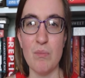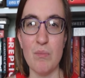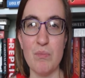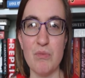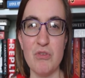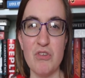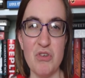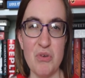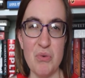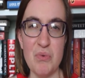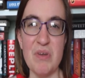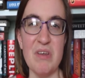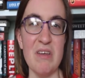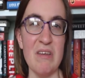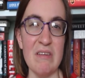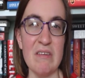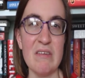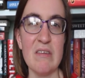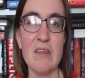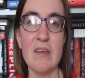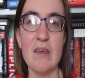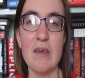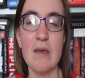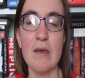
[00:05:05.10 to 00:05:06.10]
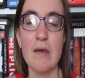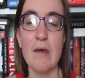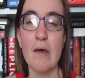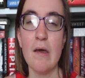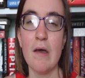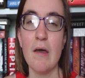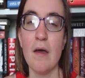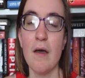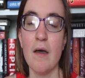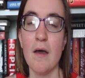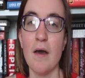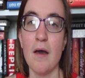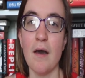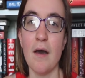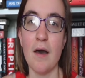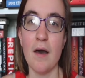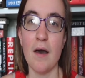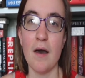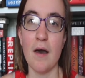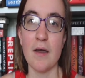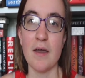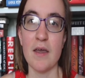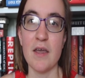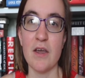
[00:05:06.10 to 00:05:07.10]
too easily.
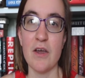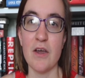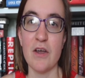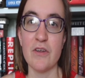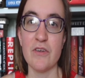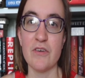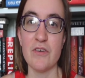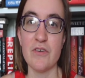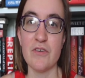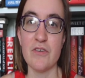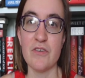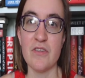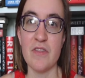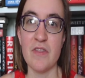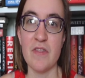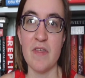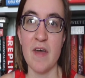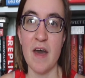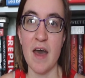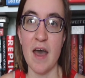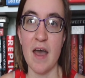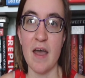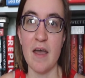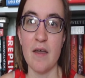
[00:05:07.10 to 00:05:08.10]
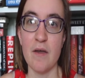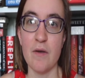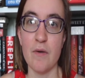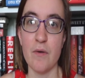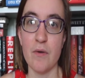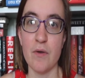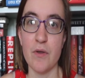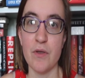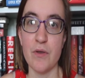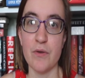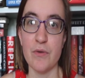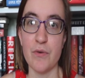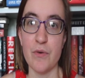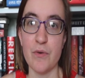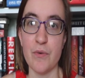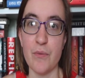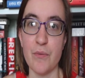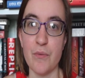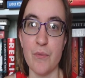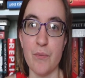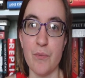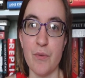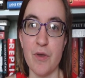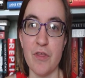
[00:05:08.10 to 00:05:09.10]
Uh, characters that, you
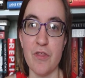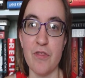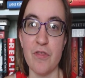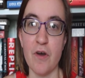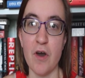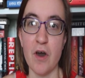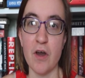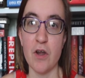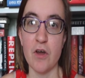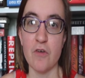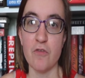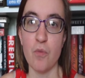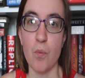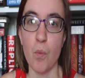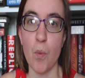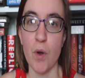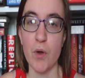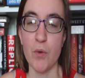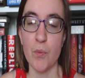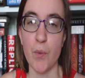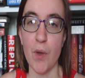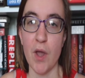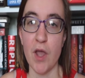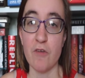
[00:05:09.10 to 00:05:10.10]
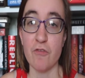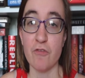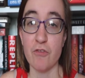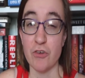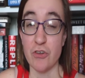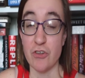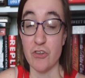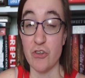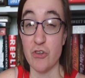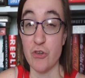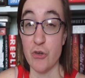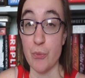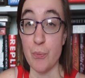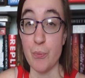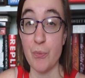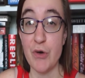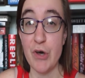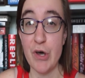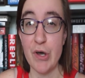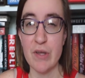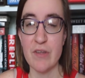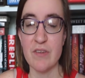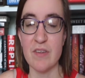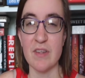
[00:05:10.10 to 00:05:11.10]
know, we thought of one way for two
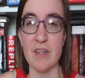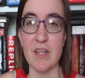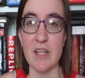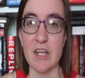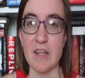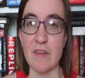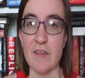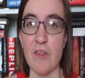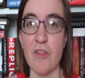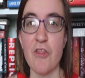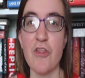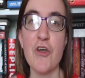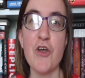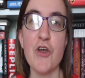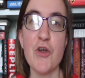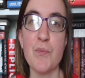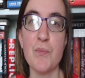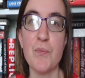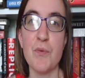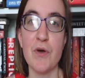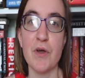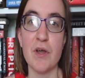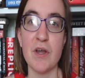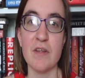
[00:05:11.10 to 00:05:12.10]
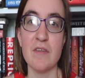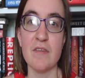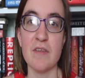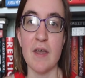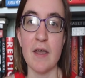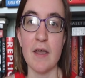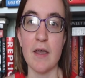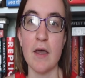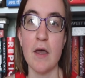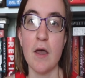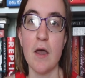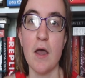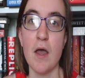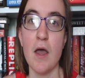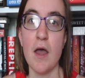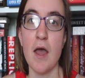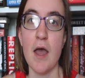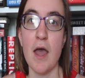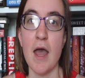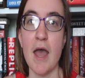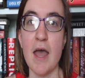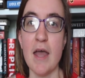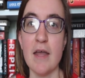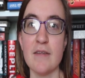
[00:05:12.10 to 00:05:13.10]
books, and then in the third book, it's like,
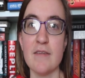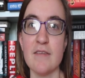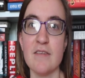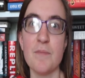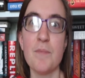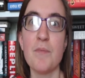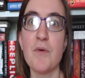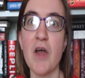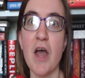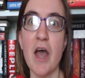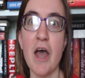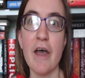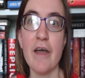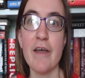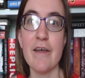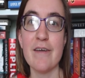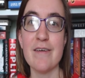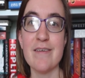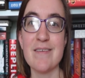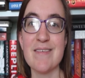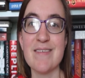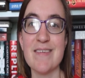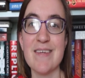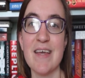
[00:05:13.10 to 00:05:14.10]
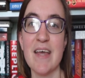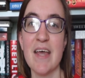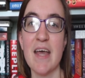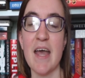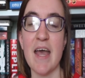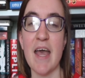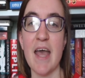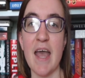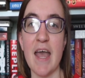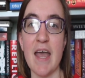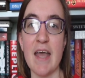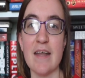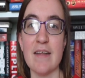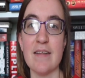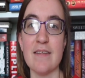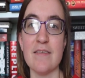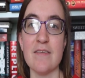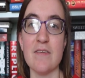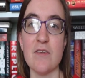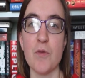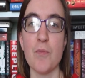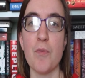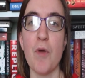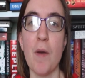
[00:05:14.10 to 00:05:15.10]
and surprise!
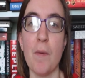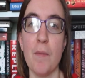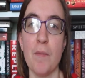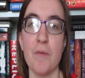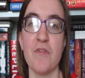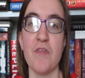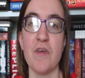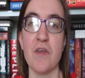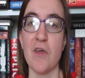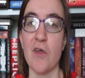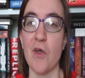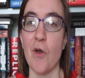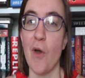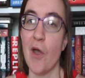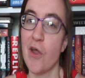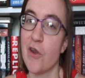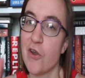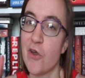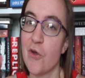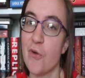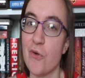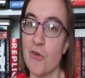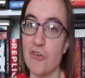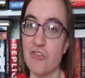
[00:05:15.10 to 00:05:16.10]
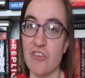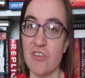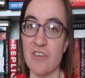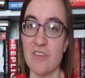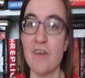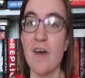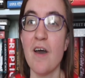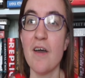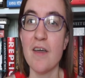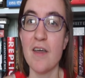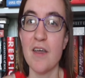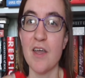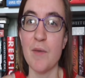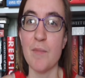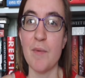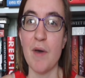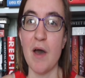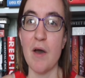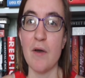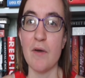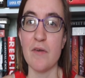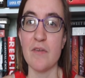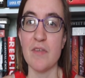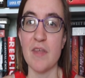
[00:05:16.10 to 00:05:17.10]
And you're probably thinking, oh, I know who she's talking
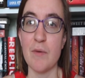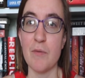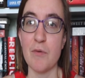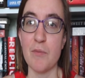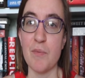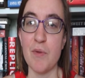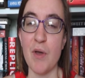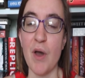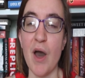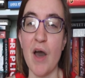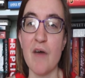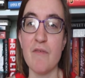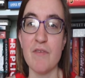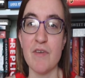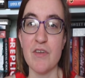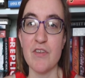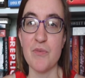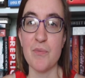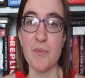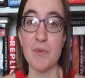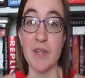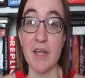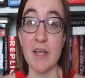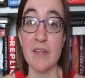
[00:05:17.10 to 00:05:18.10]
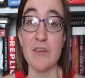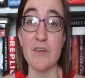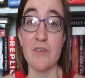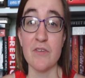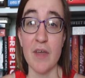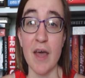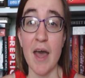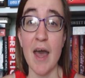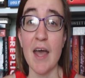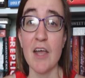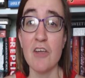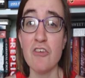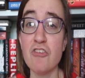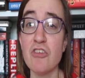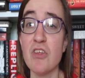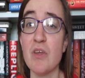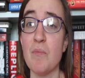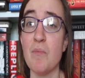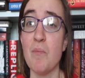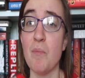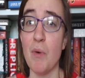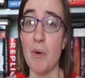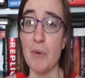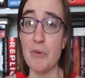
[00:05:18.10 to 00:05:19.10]
about, because that would be obvious, but like, there's actually
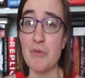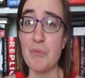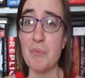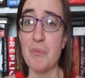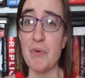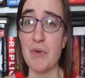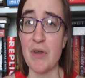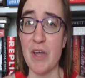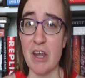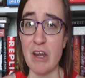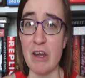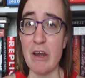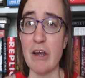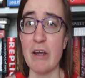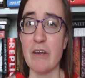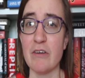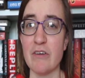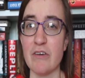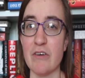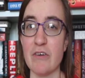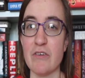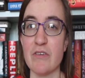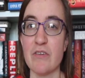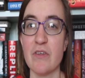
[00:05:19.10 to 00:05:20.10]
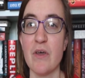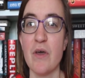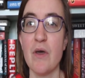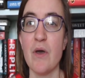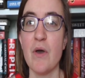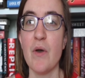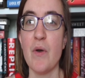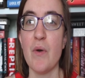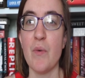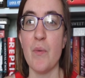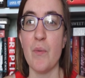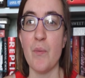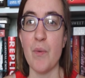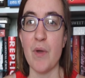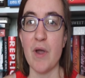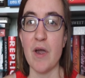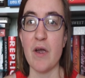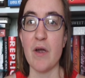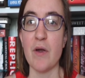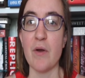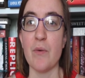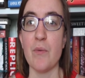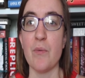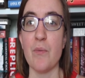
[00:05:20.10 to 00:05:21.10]
multiple characters
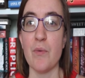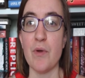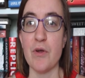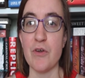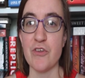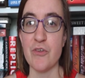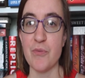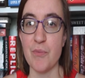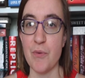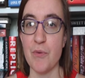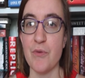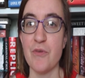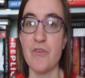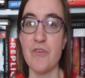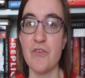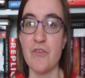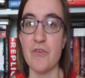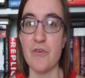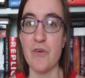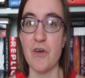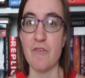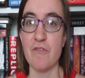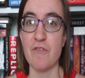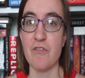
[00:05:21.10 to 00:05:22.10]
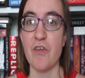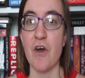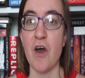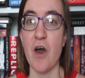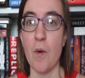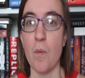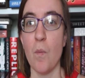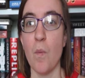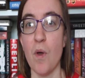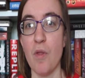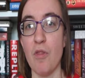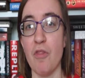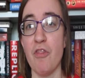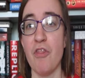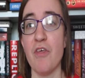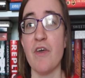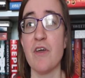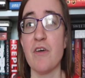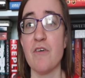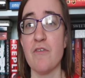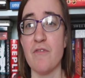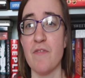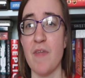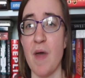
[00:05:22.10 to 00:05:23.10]
where we're supposed to have thought one
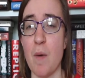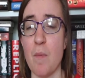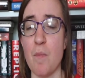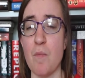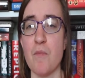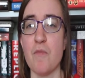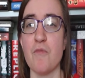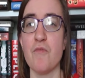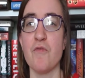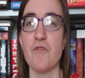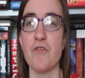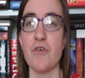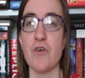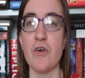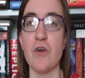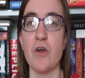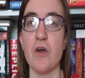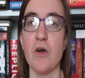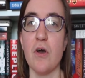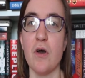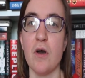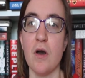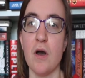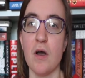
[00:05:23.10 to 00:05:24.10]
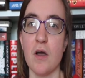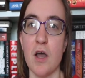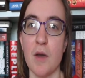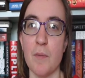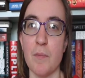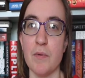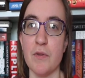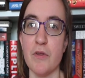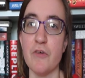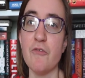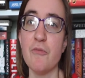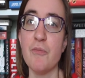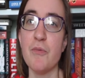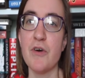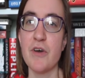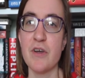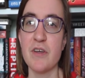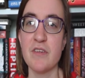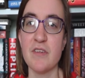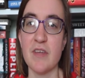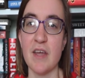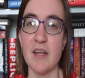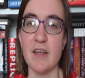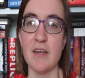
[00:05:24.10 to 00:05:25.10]
thing of them for a couple of
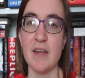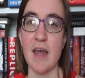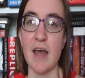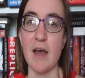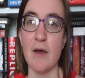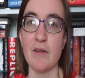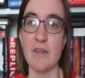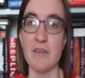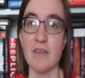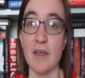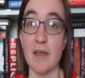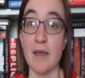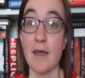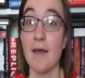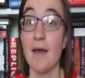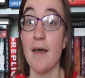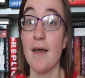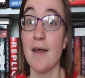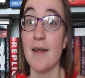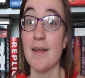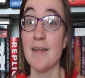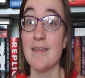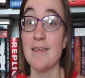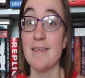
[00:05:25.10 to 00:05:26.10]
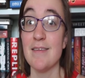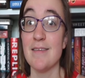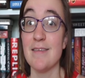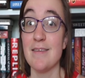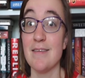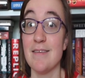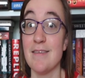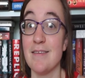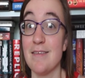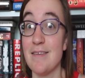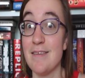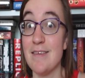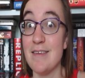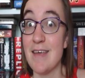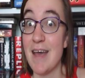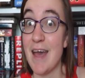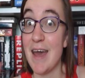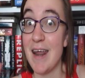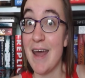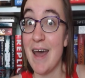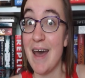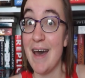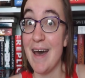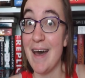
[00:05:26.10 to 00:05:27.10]
books, and now it's like,
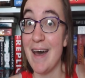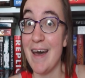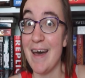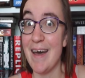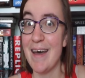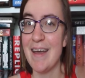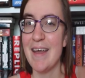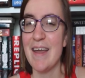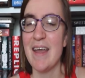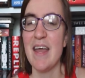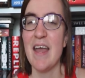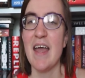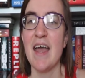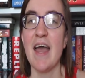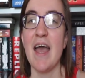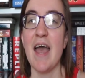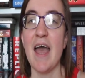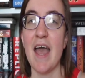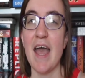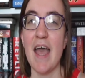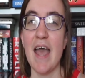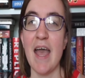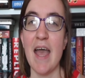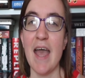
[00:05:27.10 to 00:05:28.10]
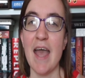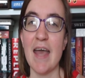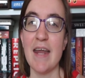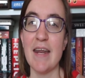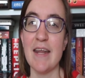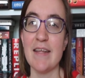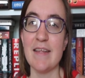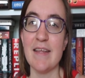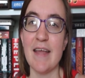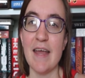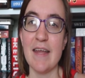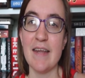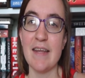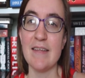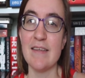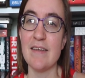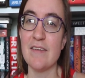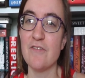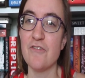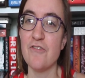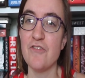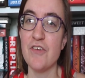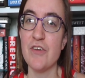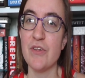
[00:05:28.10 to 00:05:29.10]
ta da! and it, and it
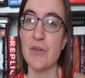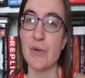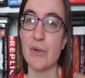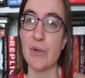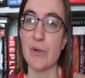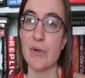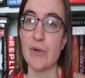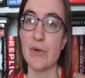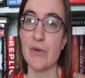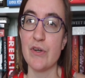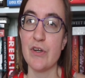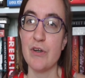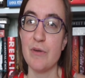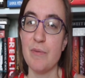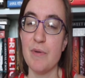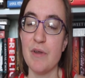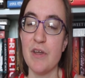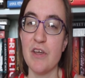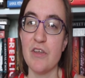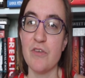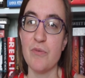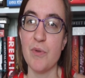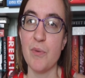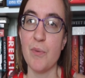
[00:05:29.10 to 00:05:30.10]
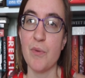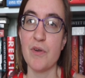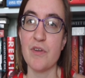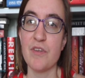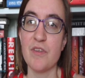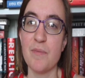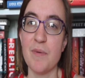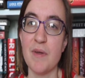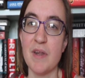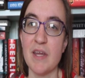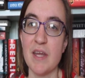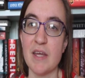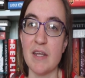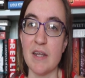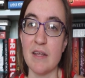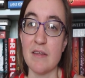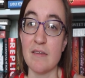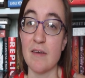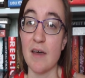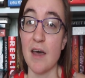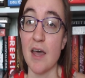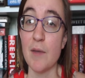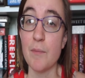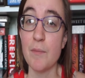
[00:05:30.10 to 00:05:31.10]
didn't feel earned because we weren't spending any
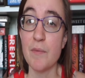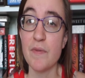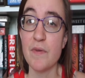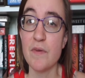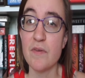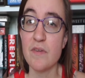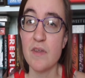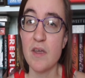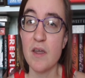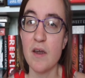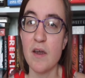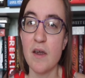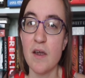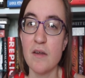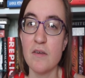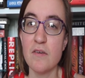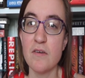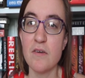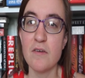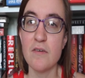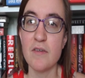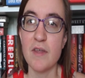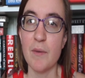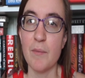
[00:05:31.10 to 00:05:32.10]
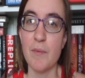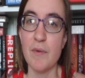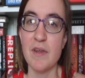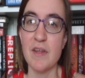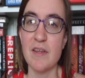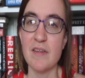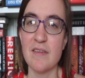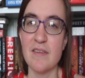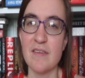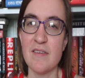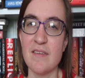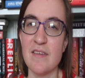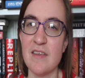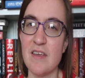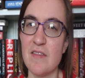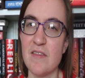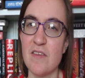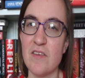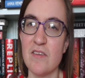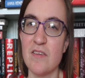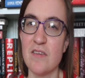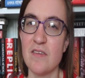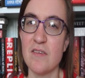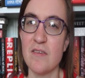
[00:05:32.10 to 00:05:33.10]
time with those characters and we didn't see
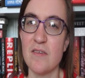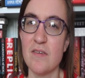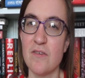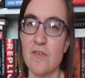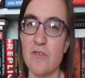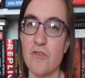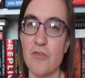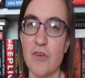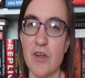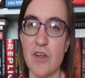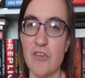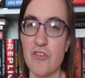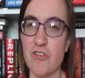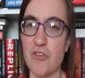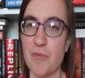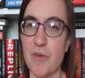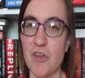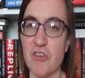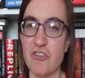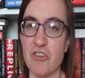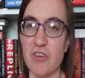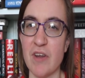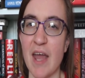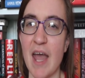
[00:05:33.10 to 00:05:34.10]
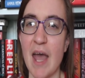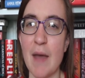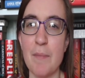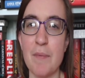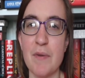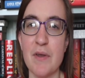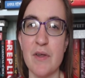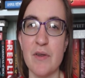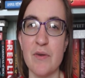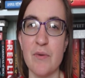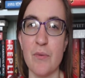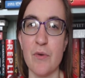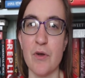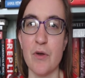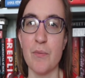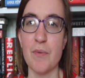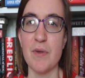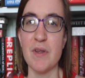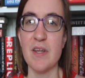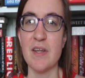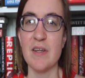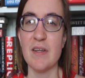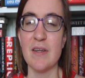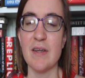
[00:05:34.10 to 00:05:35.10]
this transformation happen or
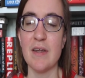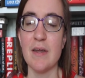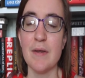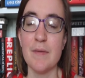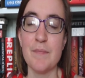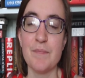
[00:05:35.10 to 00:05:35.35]
we didn't